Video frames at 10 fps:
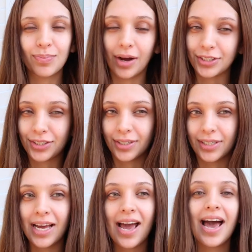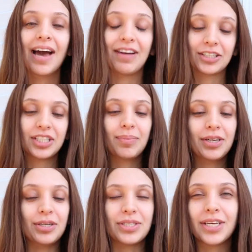sponsored. I've actually
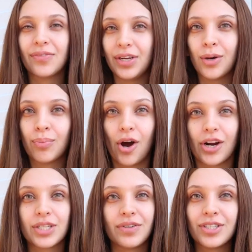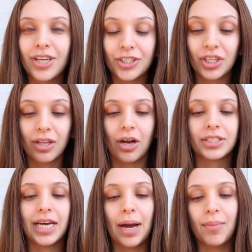been using Aveeno products for such a
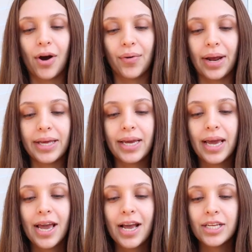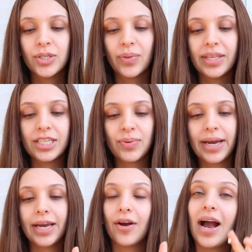long time already. So this
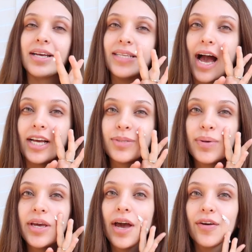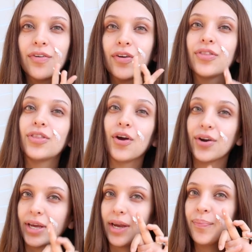right here has SPF
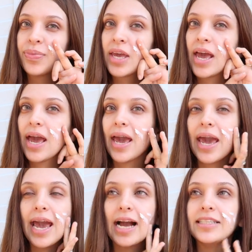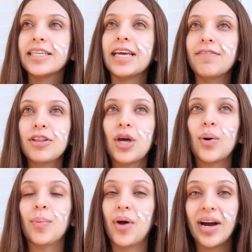30 and even
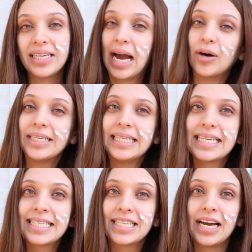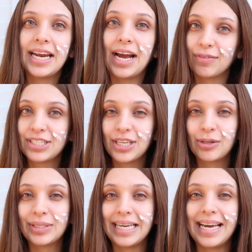though I'm not out in the sun every
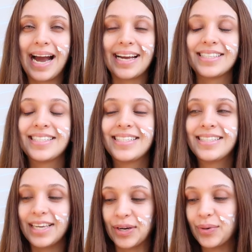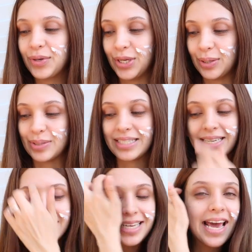single day, I still use
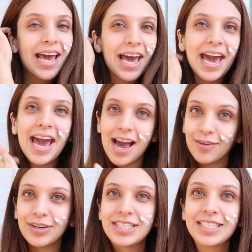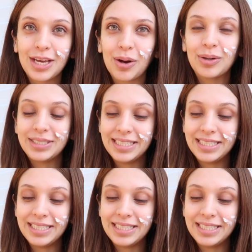it every single